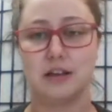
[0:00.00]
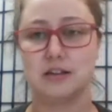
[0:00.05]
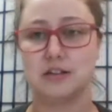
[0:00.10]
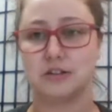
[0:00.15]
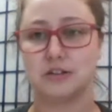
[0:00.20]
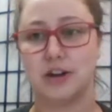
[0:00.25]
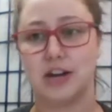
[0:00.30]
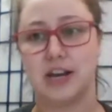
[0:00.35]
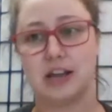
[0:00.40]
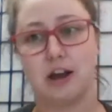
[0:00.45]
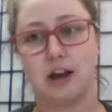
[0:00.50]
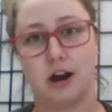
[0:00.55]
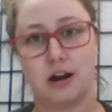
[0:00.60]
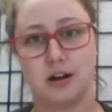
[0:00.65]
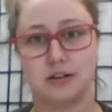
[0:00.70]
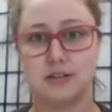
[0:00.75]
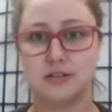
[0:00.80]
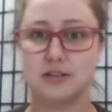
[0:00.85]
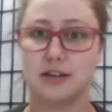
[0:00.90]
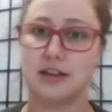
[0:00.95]
integrating
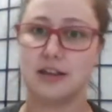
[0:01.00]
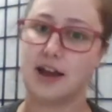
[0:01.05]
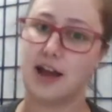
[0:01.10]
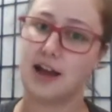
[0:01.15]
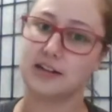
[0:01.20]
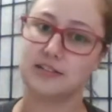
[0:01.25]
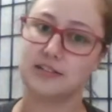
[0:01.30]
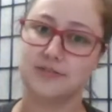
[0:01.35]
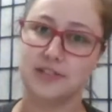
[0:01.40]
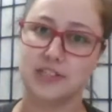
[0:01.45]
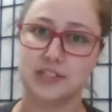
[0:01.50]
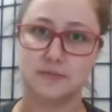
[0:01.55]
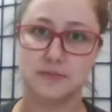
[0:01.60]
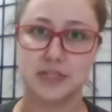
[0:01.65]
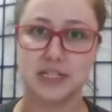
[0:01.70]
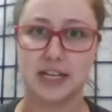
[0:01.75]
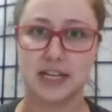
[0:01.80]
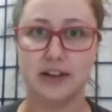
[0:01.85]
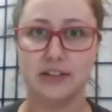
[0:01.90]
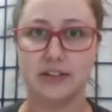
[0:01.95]
arts and activism
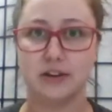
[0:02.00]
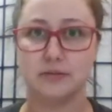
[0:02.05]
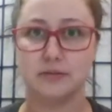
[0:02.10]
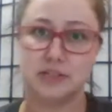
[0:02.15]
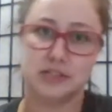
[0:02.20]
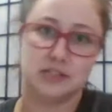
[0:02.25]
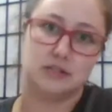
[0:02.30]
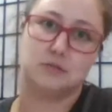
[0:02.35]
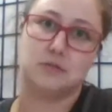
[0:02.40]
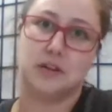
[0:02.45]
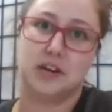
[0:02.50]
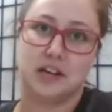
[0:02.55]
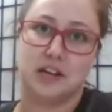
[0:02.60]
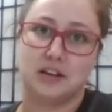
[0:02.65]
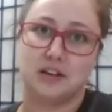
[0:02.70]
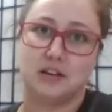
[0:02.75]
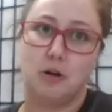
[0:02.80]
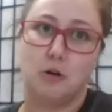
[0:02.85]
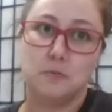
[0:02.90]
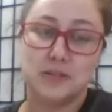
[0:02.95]
together, which is what I
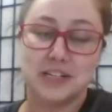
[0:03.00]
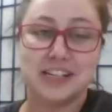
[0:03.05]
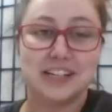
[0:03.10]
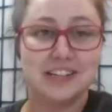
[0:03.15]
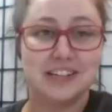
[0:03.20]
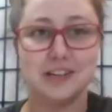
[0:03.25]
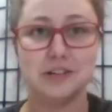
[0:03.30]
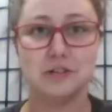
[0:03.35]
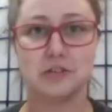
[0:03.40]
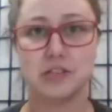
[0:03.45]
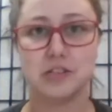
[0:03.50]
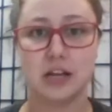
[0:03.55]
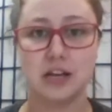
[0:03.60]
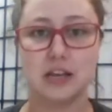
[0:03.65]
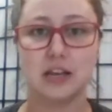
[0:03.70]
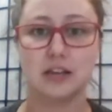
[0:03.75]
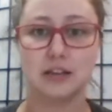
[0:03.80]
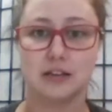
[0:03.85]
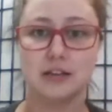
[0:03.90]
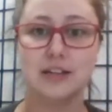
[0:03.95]
hope to continue
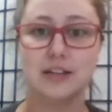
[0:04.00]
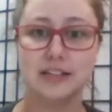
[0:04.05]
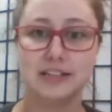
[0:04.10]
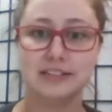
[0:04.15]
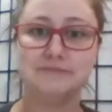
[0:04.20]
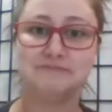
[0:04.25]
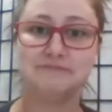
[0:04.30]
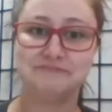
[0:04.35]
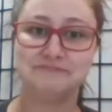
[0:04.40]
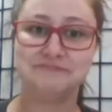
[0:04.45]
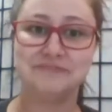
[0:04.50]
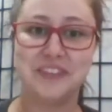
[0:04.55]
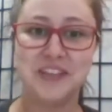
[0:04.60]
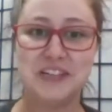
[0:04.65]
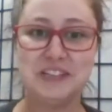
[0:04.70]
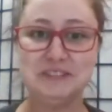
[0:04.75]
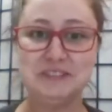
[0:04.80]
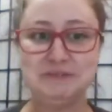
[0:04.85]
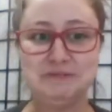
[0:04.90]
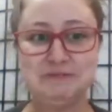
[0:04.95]
studying. Yeah.